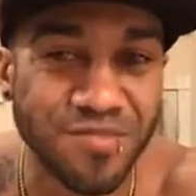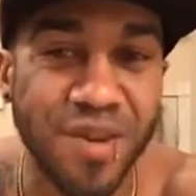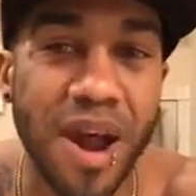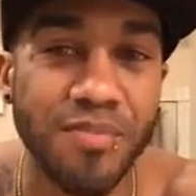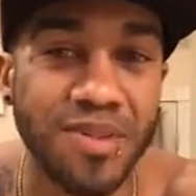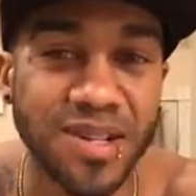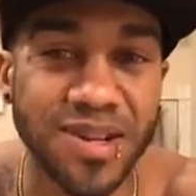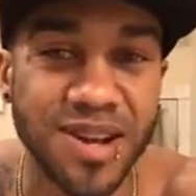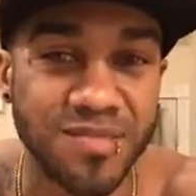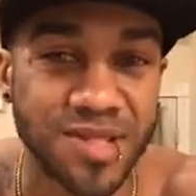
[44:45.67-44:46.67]
but I
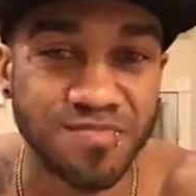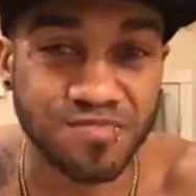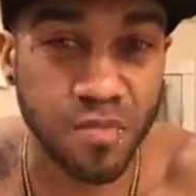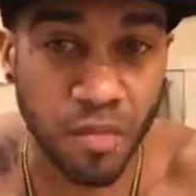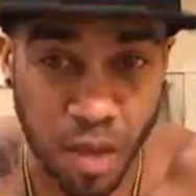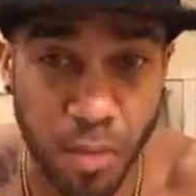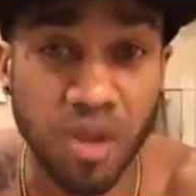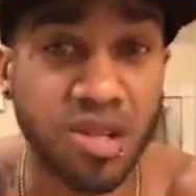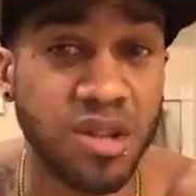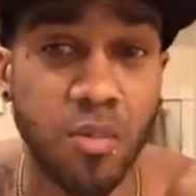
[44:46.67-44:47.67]
appreciate it, man.
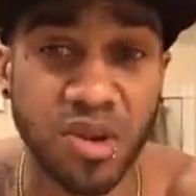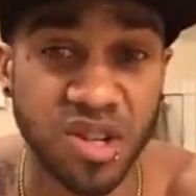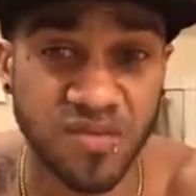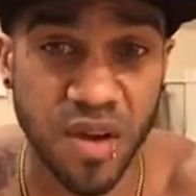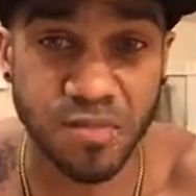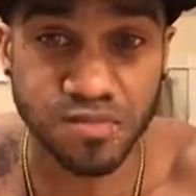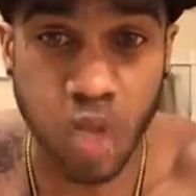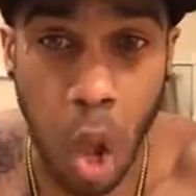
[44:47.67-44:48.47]
Barca's gonna be just fine.